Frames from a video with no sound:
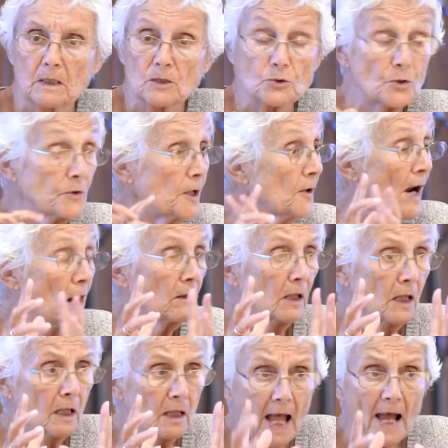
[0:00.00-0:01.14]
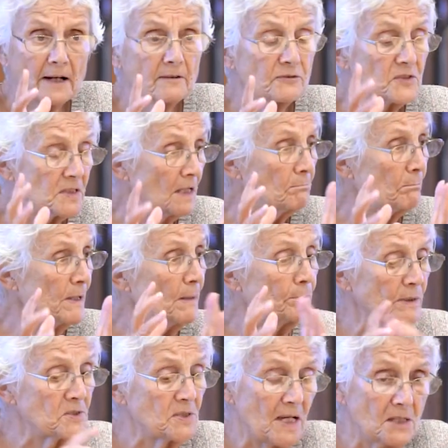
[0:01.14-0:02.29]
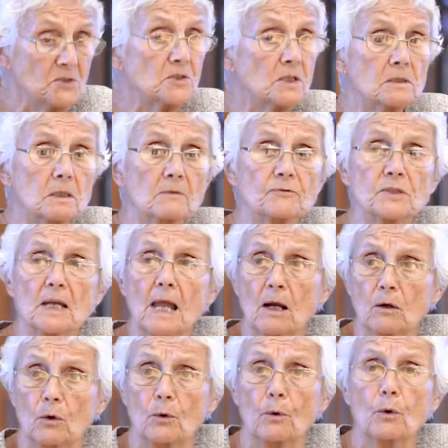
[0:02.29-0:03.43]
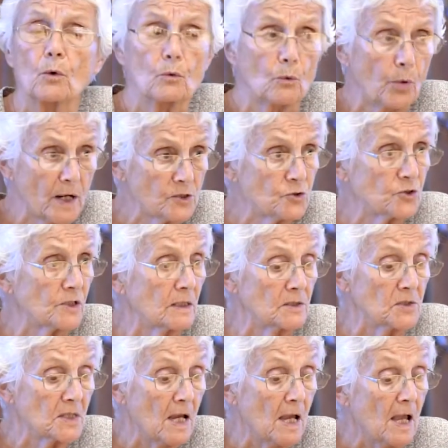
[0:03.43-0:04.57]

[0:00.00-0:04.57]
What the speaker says: So there are a lot of people sensitive to echo questions